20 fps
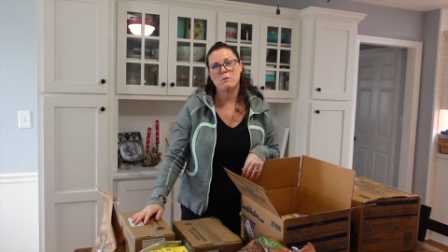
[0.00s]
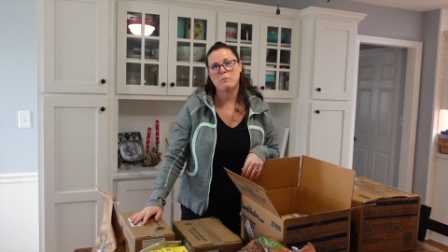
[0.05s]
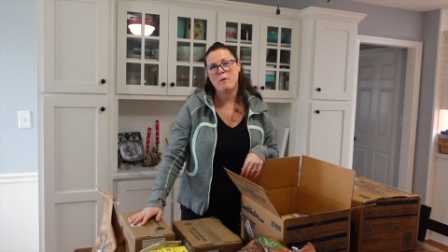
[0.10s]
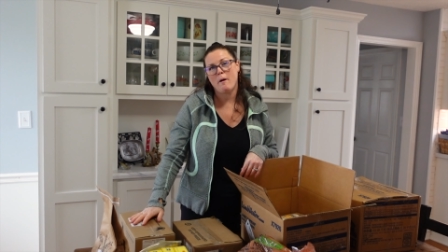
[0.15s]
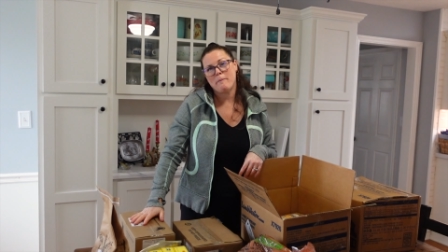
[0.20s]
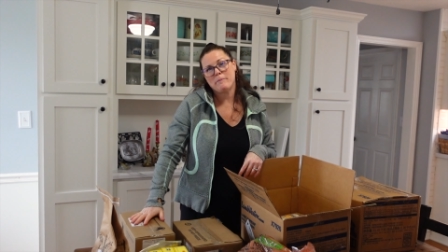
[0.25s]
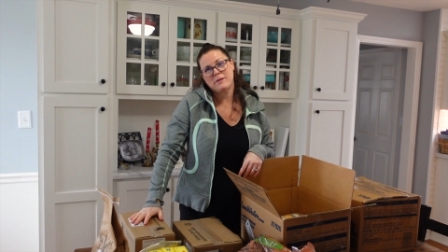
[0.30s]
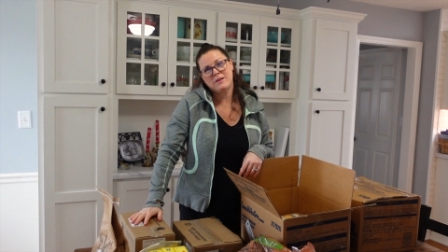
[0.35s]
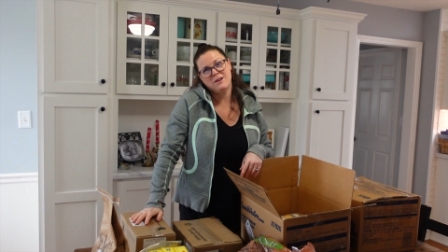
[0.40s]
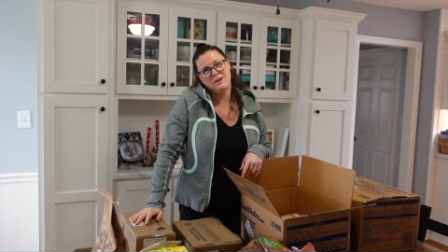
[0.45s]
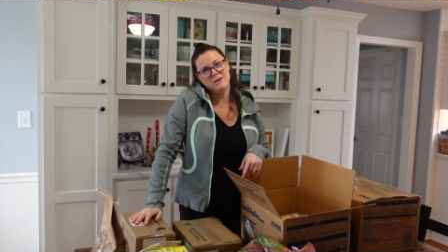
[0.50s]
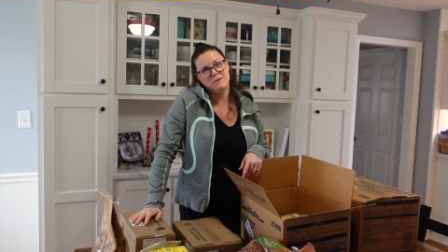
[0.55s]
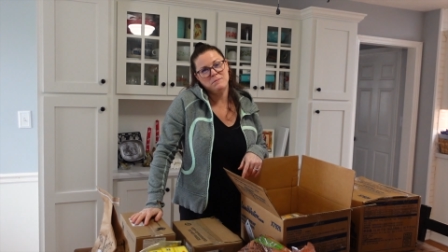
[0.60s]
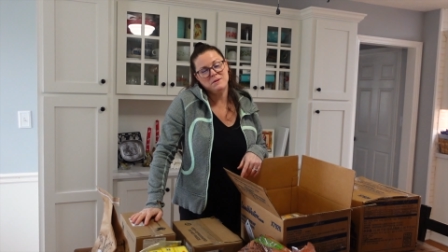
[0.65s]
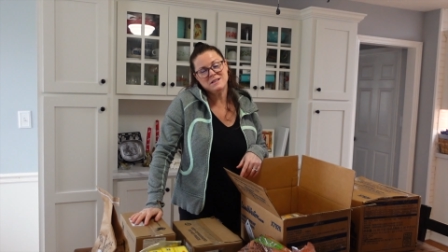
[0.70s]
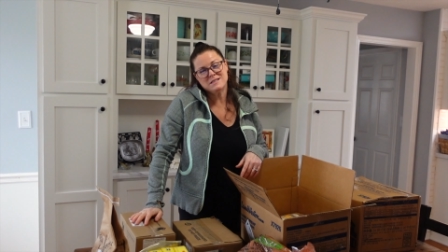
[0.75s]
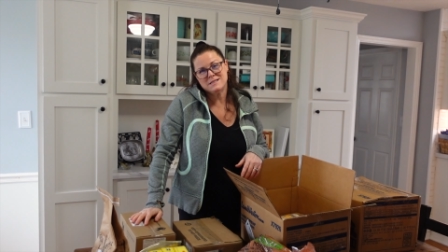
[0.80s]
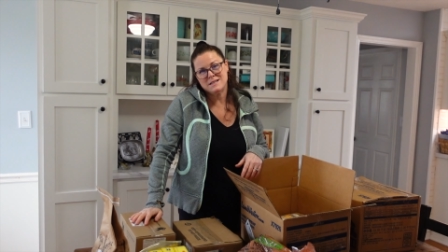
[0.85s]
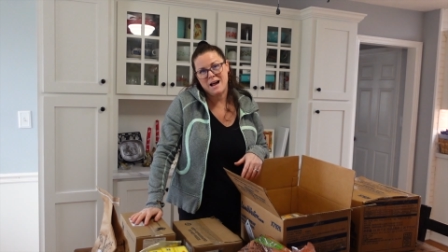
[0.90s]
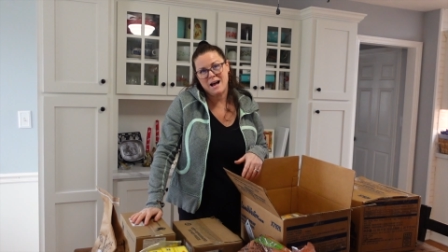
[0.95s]
we're probably going to
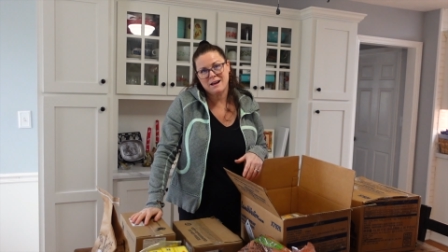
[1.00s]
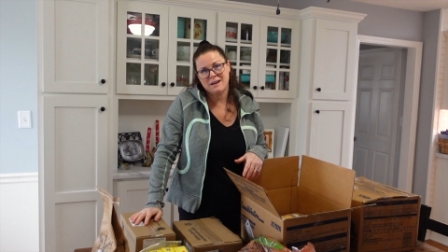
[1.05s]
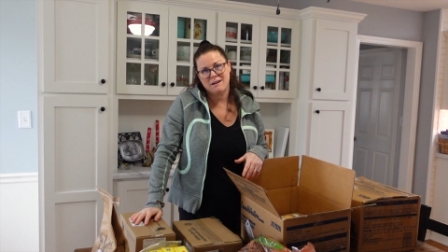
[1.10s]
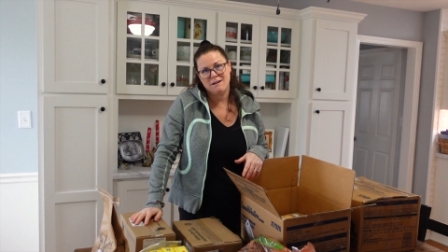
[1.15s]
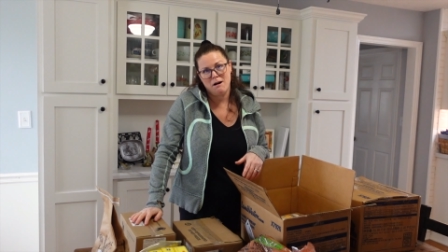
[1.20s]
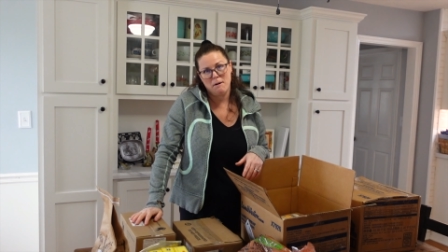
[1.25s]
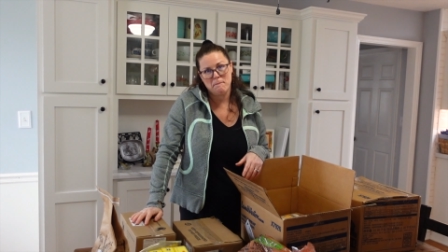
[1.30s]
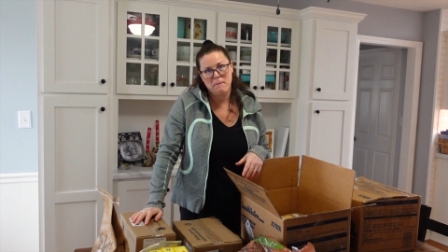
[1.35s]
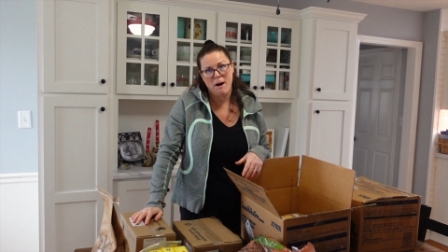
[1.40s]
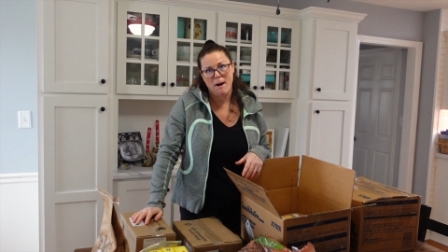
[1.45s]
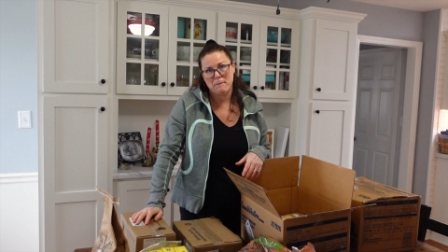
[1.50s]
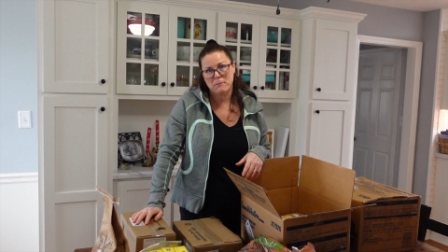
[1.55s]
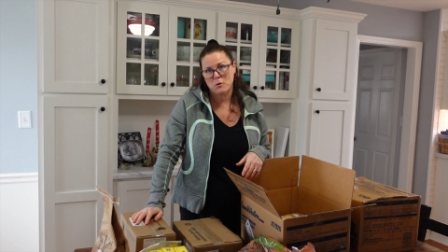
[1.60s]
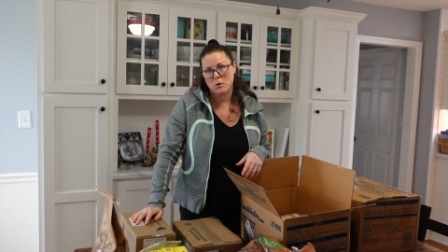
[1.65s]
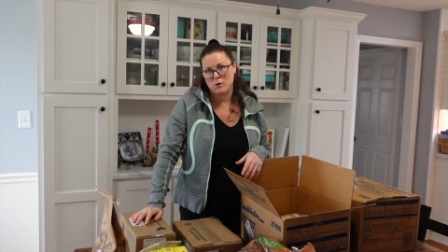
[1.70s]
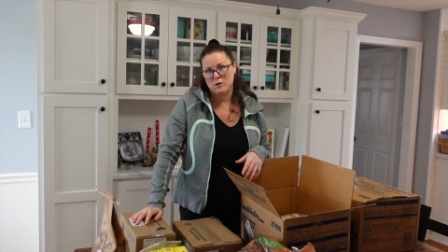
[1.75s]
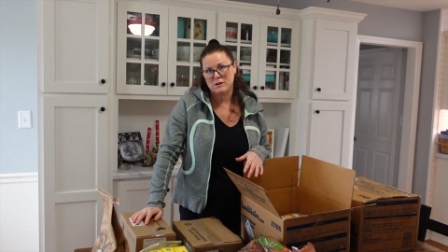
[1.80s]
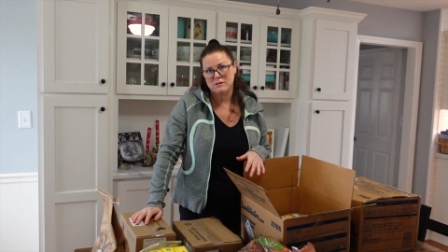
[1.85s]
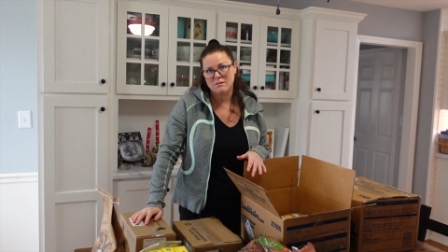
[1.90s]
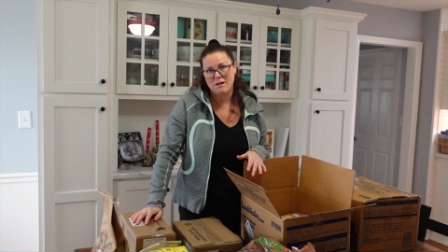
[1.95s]
be snacking on
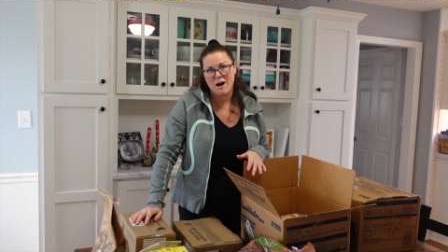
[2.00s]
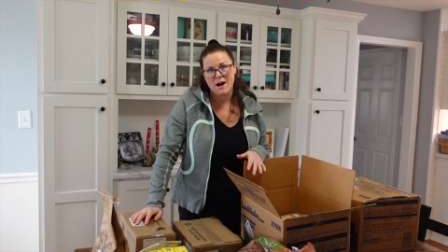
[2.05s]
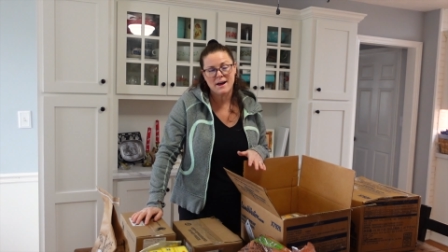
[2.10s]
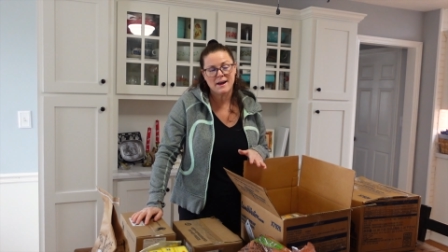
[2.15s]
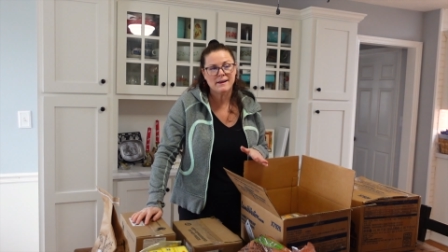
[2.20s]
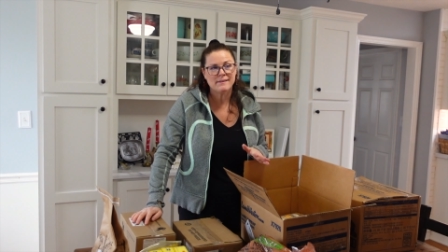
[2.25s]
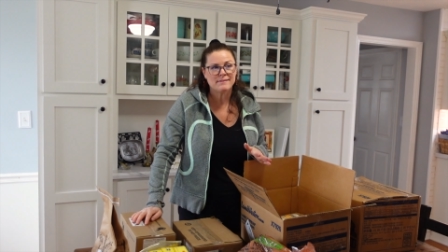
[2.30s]
popcorn a lot.